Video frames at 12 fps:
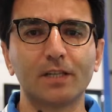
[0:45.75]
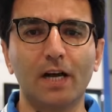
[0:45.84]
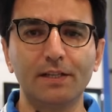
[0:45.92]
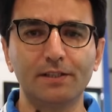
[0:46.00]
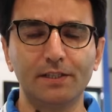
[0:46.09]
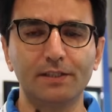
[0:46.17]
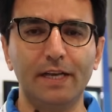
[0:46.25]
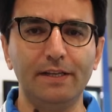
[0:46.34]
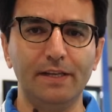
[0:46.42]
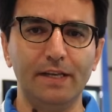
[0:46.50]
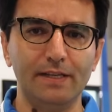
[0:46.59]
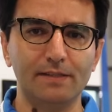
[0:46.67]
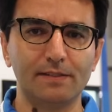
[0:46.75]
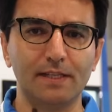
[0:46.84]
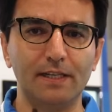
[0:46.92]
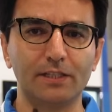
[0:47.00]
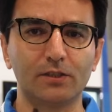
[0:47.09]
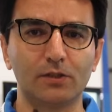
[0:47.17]
content and hence
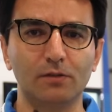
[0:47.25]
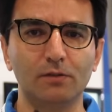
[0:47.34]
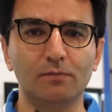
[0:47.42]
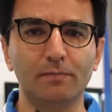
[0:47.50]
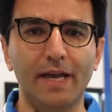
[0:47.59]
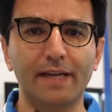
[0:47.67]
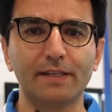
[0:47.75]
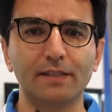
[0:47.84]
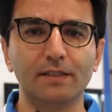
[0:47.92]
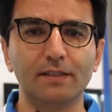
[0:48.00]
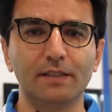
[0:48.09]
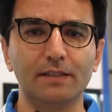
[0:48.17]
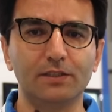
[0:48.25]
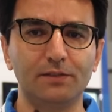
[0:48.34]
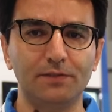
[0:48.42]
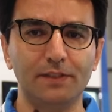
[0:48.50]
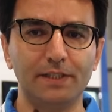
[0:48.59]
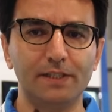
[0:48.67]
electromagnetic
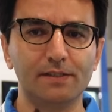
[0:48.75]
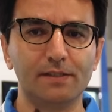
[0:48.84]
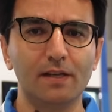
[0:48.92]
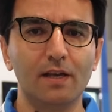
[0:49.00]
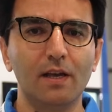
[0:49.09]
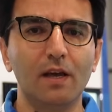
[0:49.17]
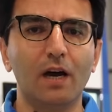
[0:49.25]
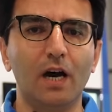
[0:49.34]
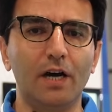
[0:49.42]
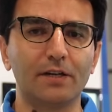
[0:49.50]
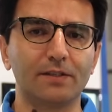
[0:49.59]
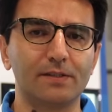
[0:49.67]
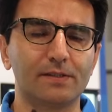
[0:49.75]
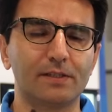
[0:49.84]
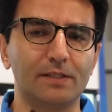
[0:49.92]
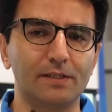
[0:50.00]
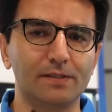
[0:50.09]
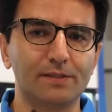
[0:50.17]
interference are
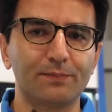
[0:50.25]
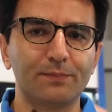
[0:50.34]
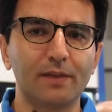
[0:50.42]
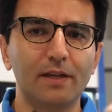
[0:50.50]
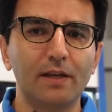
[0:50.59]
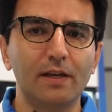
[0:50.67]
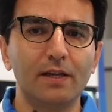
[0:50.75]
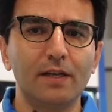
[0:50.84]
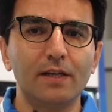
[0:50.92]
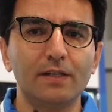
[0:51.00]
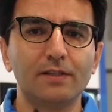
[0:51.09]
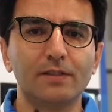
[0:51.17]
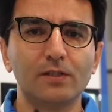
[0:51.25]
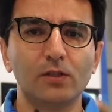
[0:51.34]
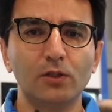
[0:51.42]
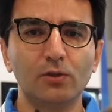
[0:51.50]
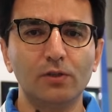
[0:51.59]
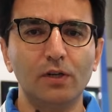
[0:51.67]
concerns. This is
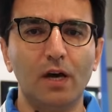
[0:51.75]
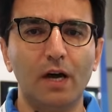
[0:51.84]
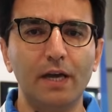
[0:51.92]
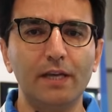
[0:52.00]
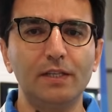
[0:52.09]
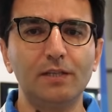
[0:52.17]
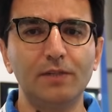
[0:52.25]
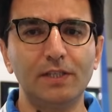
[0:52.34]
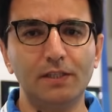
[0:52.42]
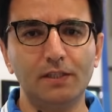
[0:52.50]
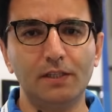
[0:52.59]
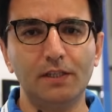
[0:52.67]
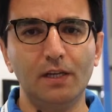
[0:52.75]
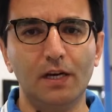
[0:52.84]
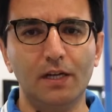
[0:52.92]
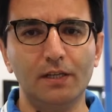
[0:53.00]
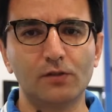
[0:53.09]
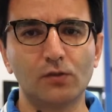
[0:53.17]
due to high DVDT
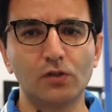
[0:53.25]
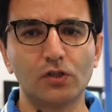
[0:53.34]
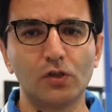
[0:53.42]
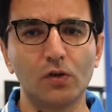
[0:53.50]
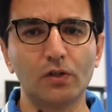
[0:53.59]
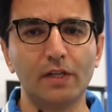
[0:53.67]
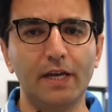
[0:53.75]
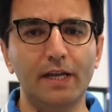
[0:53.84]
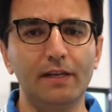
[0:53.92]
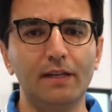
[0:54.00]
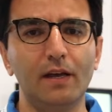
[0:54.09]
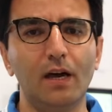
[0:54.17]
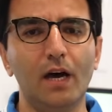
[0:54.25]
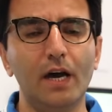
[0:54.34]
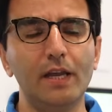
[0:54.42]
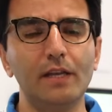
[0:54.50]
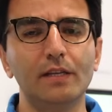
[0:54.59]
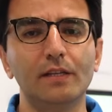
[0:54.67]
on switch node and
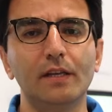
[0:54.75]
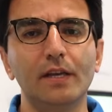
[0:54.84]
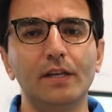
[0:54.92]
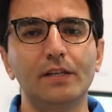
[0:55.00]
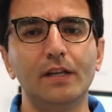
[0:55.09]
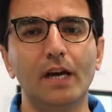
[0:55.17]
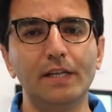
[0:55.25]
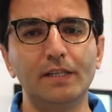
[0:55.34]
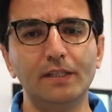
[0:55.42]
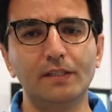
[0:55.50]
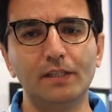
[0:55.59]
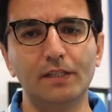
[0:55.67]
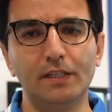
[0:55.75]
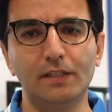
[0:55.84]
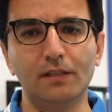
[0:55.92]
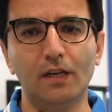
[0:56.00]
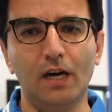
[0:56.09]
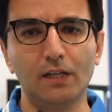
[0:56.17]
high DIDT
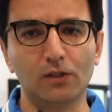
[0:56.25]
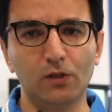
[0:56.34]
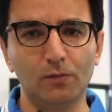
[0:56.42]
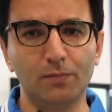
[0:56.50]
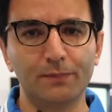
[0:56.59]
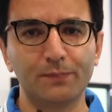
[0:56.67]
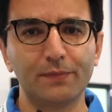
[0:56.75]
in hot loop.